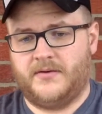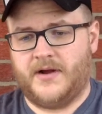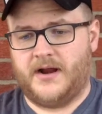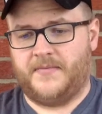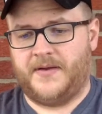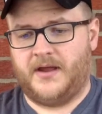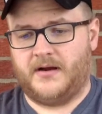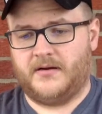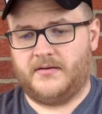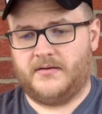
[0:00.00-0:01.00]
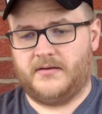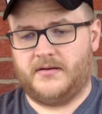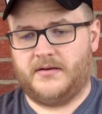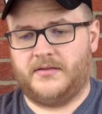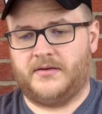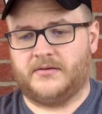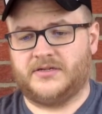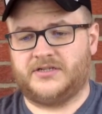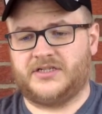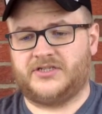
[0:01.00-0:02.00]
the red up here, those
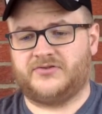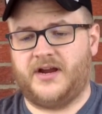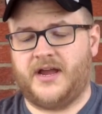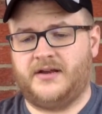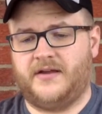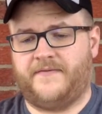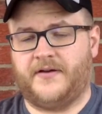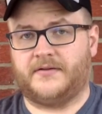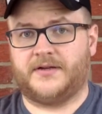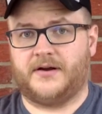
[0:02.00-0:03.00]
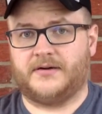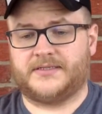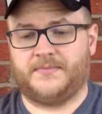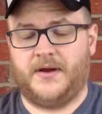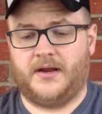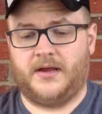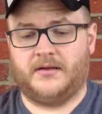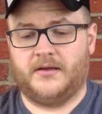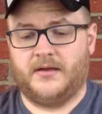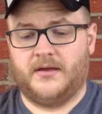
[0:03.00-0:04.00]
are just straight ND filters,
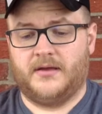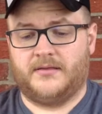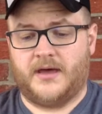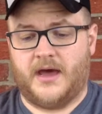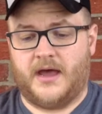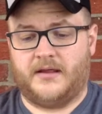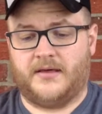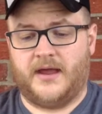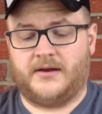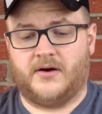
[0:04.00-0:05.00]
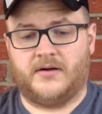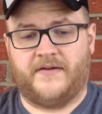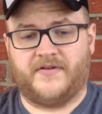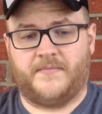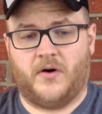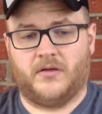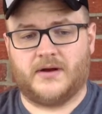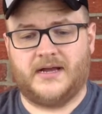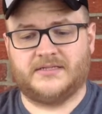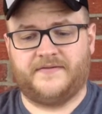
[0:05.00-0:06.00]
meaning that they don't have the
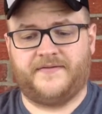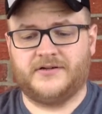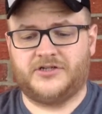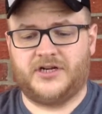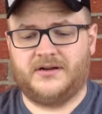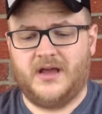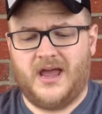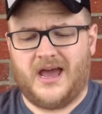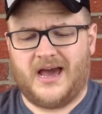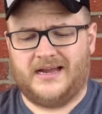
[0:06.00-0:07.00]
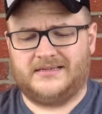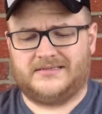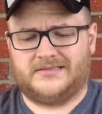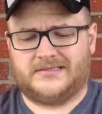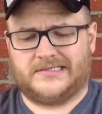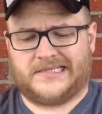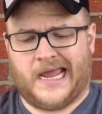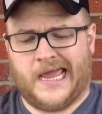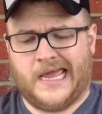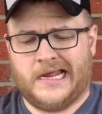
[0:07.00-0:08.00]
polarizer function. I
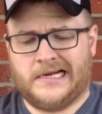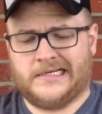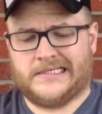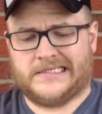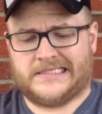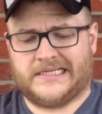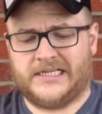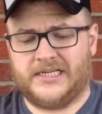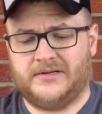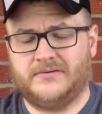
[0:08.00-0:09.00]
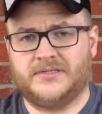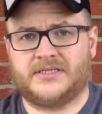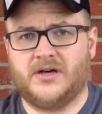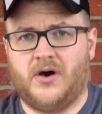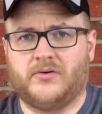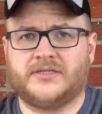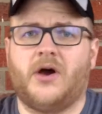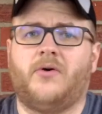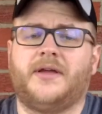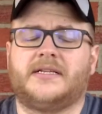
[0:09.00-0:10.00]
tend to use those
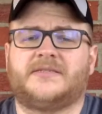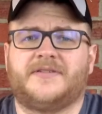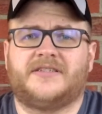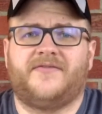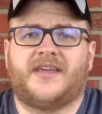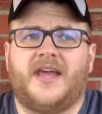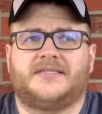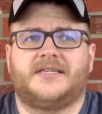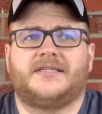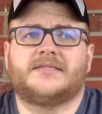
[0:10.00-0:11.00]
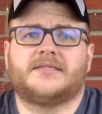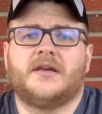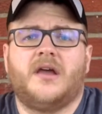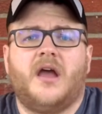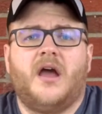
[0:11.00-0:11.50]
only in specific cases.